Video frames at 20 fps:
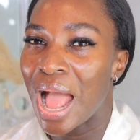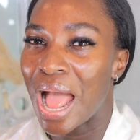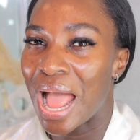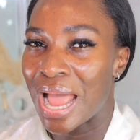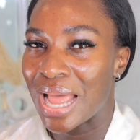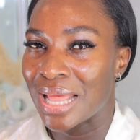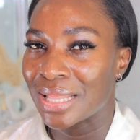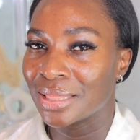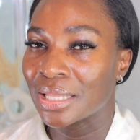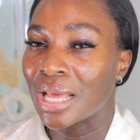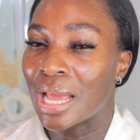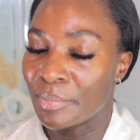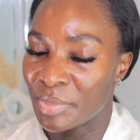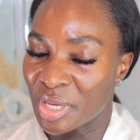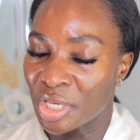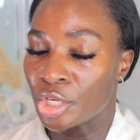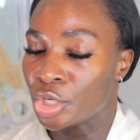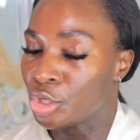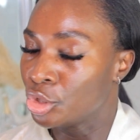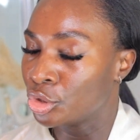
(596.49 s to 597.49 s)
and I
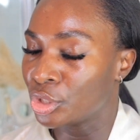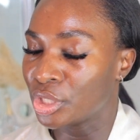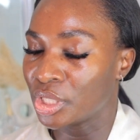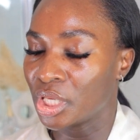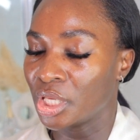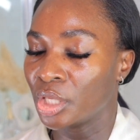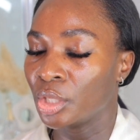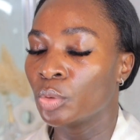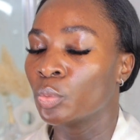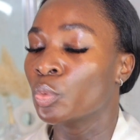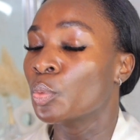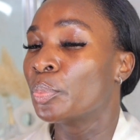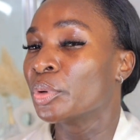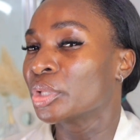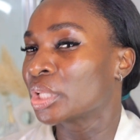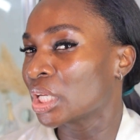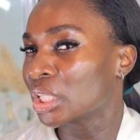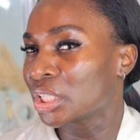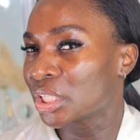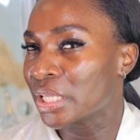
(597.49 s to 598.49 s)
mean the new skin will
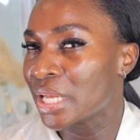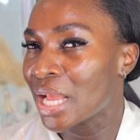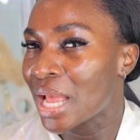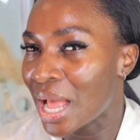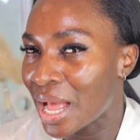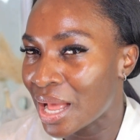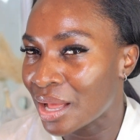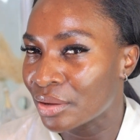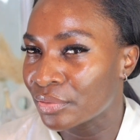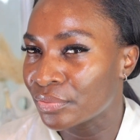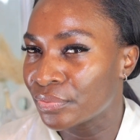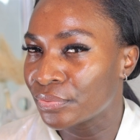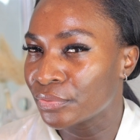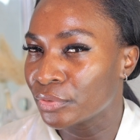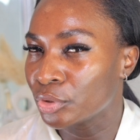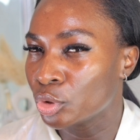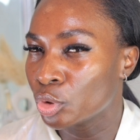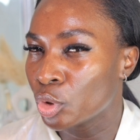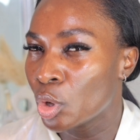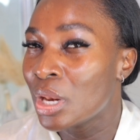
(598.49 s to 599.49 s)
potentially have
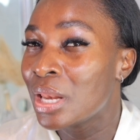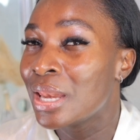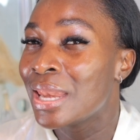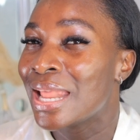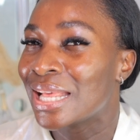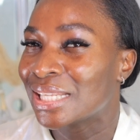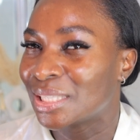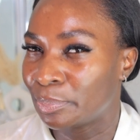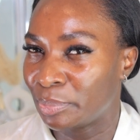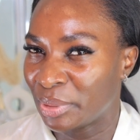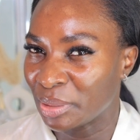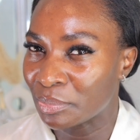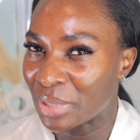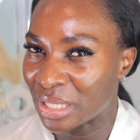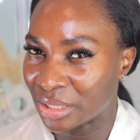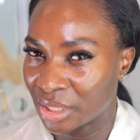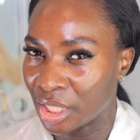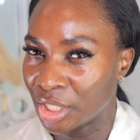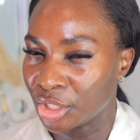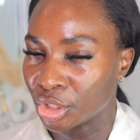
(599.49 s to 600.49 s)
less
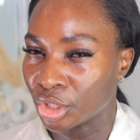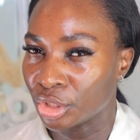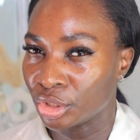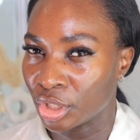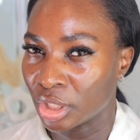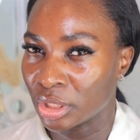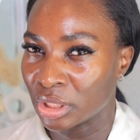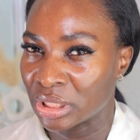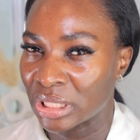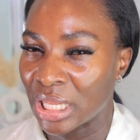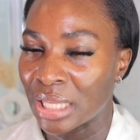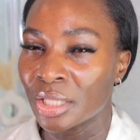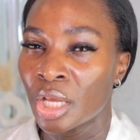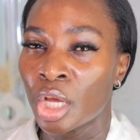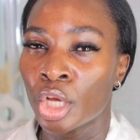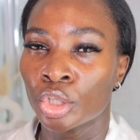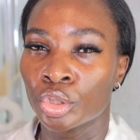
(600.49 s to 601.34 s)
pigmentation. Do you understand?